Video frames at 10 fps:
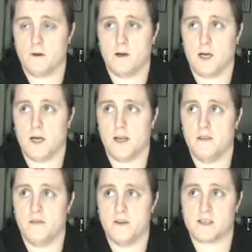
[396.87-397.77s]
Uh,
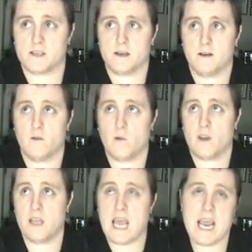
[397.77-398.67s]
in this
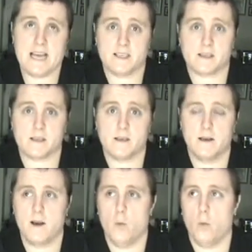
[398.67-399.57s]
case,
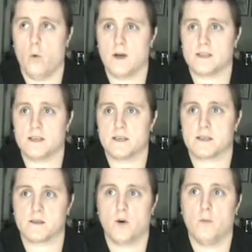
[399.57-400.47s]
it wasn't
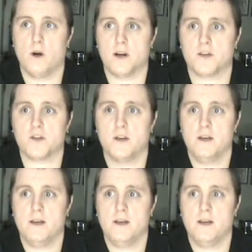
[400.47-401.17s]
so much